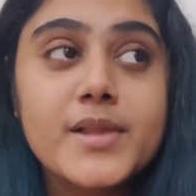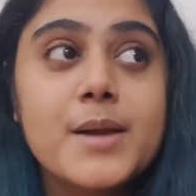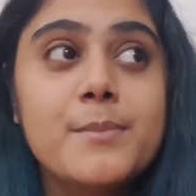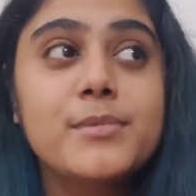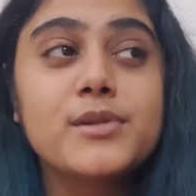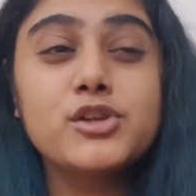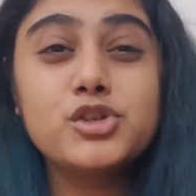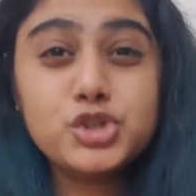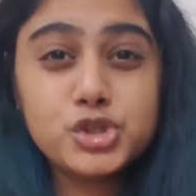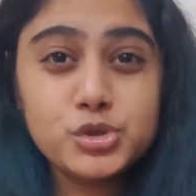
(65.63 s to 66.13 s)

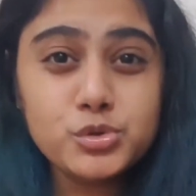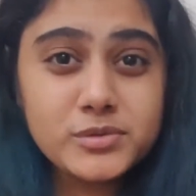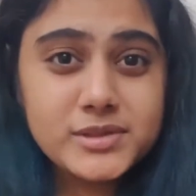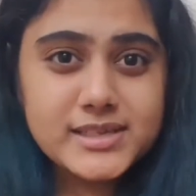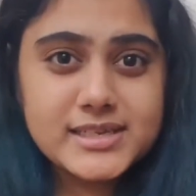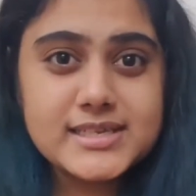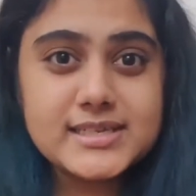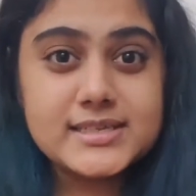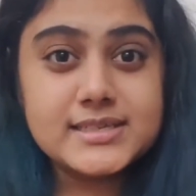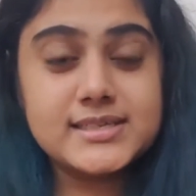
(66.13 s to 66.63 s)
But the truth
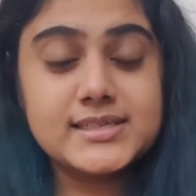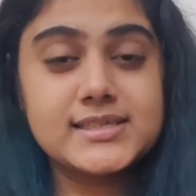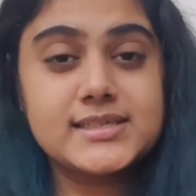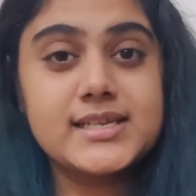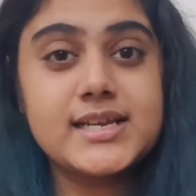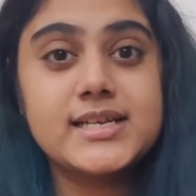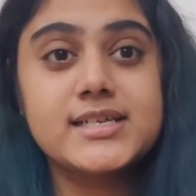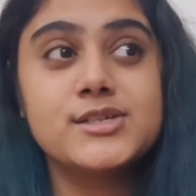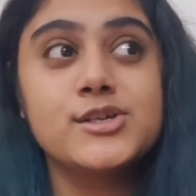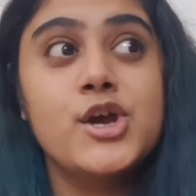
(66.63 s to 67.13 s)
is
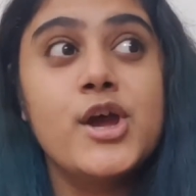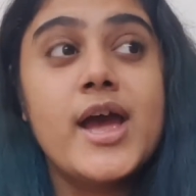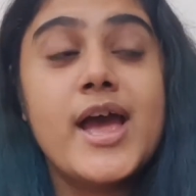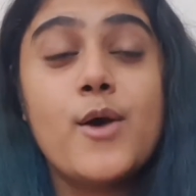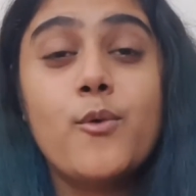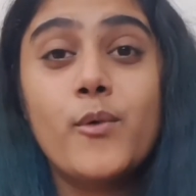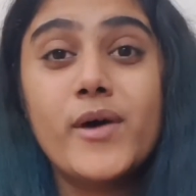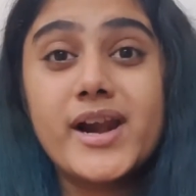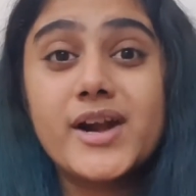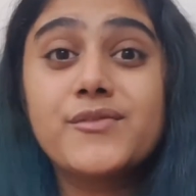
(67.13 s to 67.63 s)
that
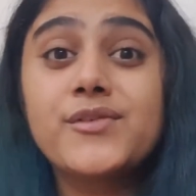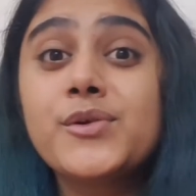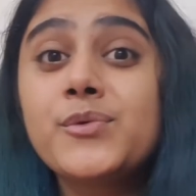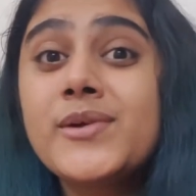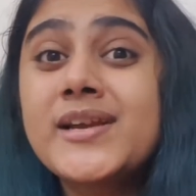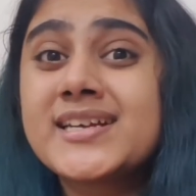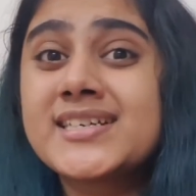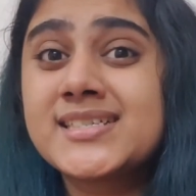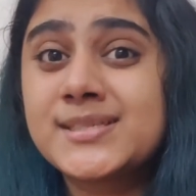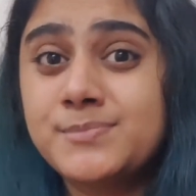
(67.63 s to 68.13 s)
whatever we
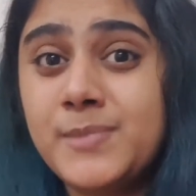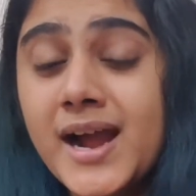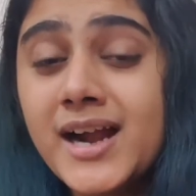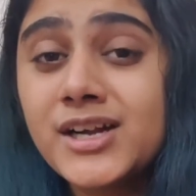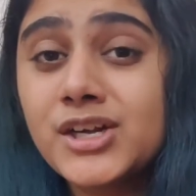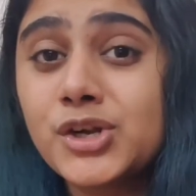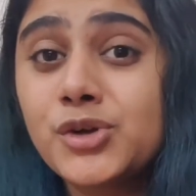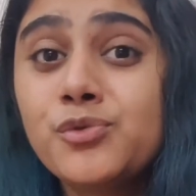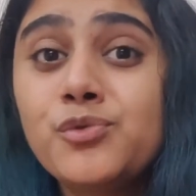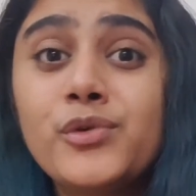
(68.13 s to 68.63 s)

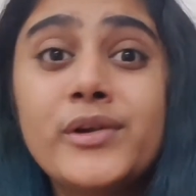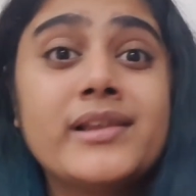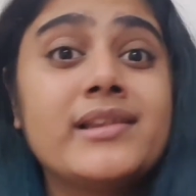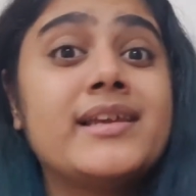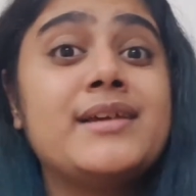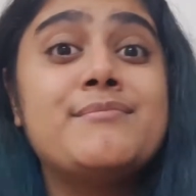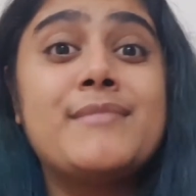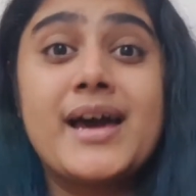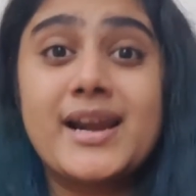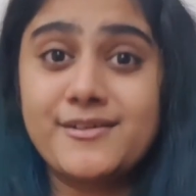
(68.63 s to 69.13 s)
expect
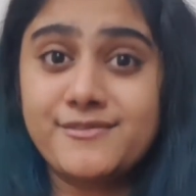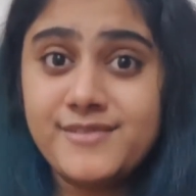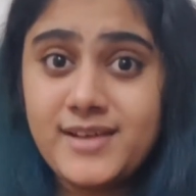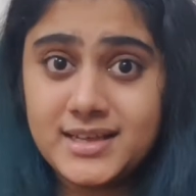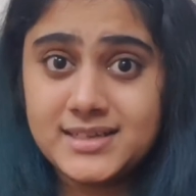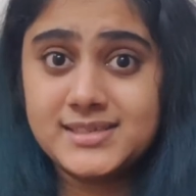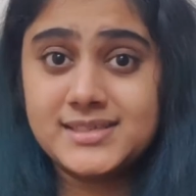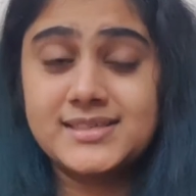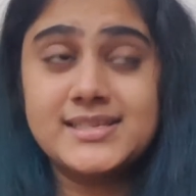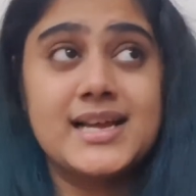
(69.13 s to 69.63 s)
really
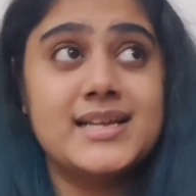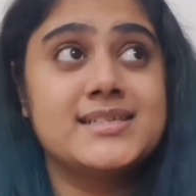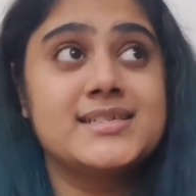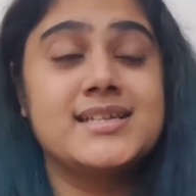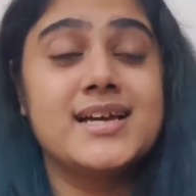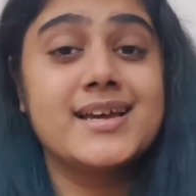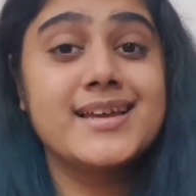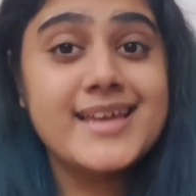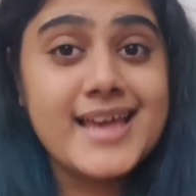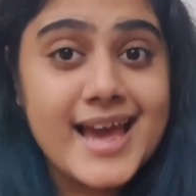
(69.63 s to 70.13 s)
manifests. That's
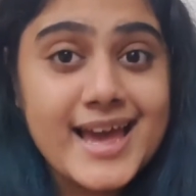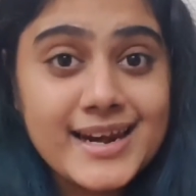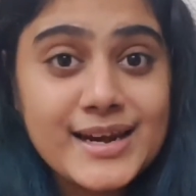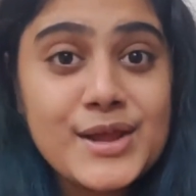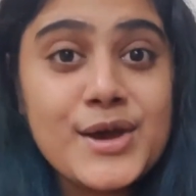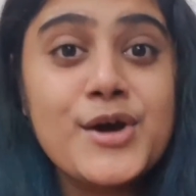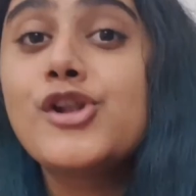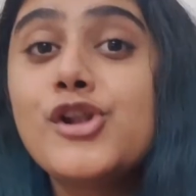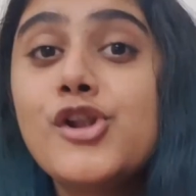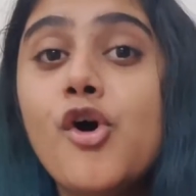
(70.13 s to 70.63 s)
again
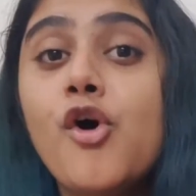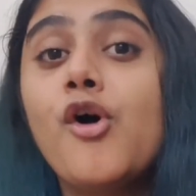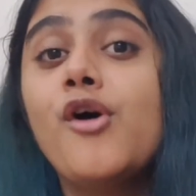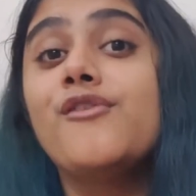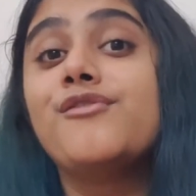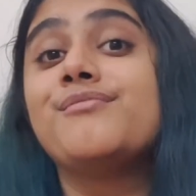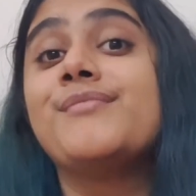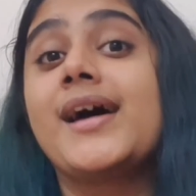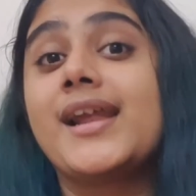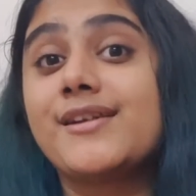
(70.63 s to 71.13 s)
law
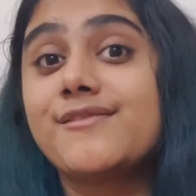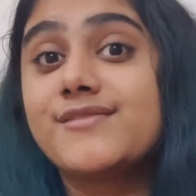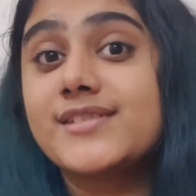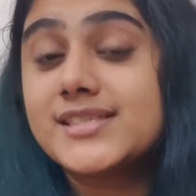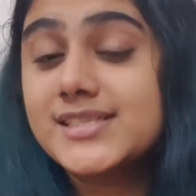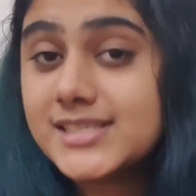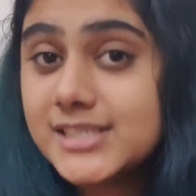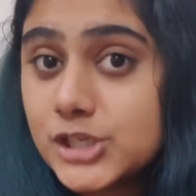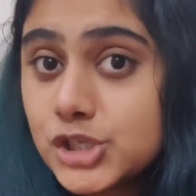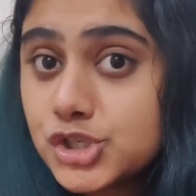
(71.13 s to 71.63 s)
of
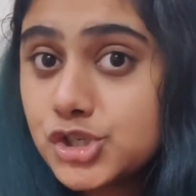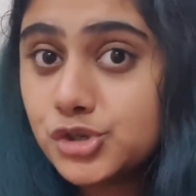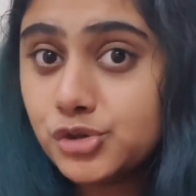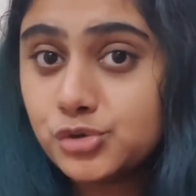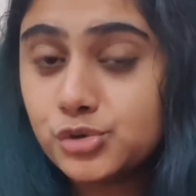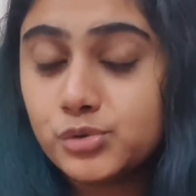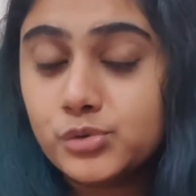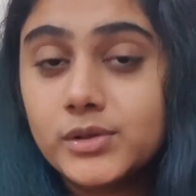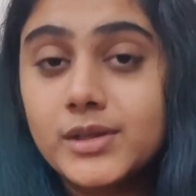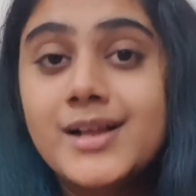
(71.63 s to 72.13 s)
manifestation
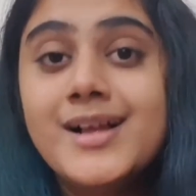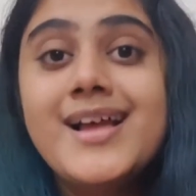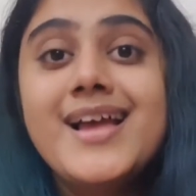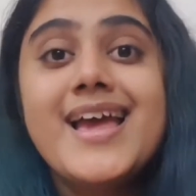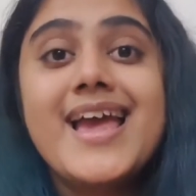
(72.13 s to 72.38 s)
rule.